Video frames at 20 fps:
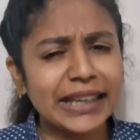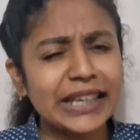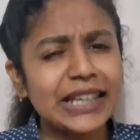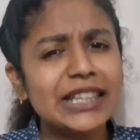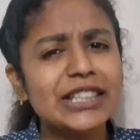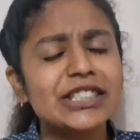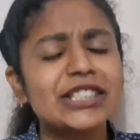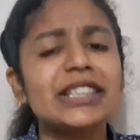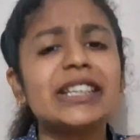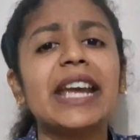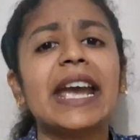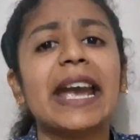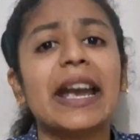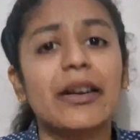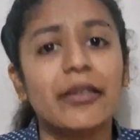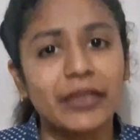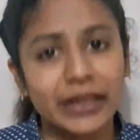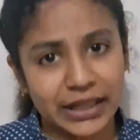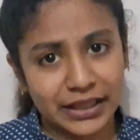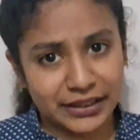each and
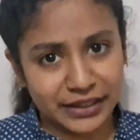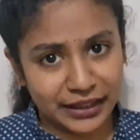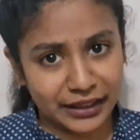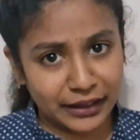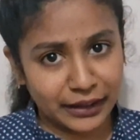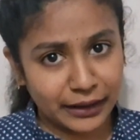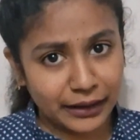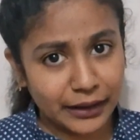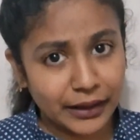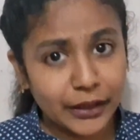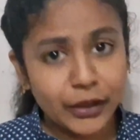everything.